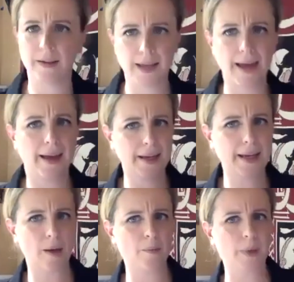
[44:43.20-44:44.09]
yeah it
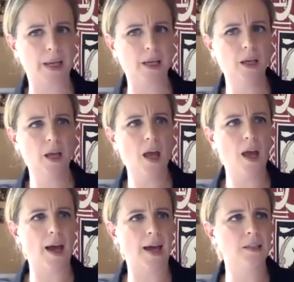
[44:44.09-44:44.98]
can be
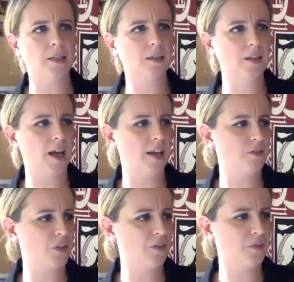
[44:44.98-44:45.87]
and and
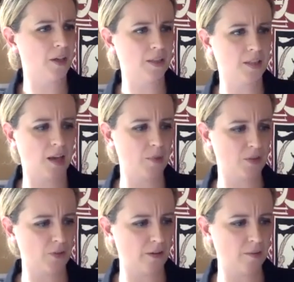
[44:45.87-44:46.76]
for the first time it's
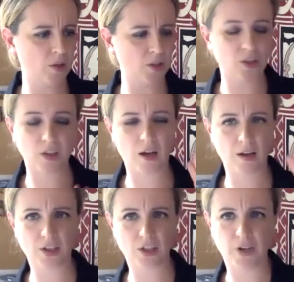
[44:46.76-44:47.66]
very much the
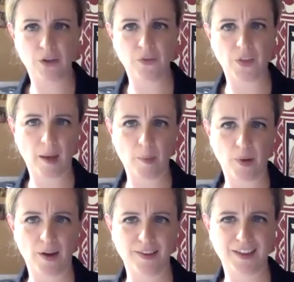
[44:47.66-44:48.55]
caster over there
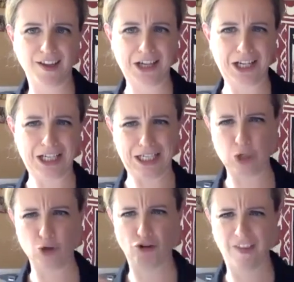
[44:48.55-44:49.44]
behind the curtain and
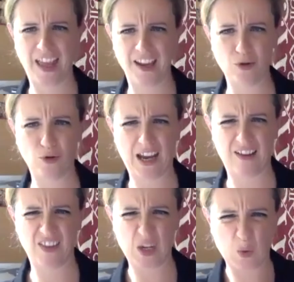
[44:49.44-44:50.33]
you're in that you're
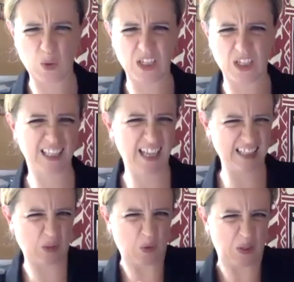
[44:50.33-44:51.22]
there in the audience and
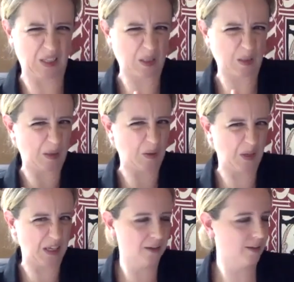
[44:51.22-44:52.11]
that's quite that can be
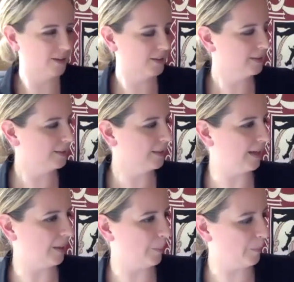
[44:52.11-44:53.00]
quite
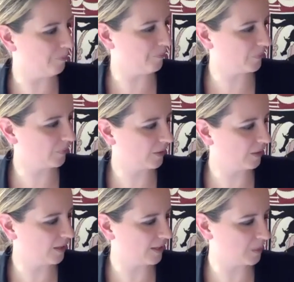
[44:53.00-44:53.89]
um,
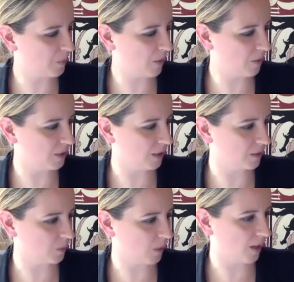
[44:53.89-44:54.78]
exposing
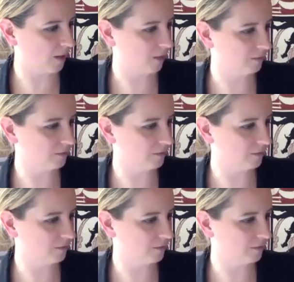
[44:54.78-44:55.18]
as well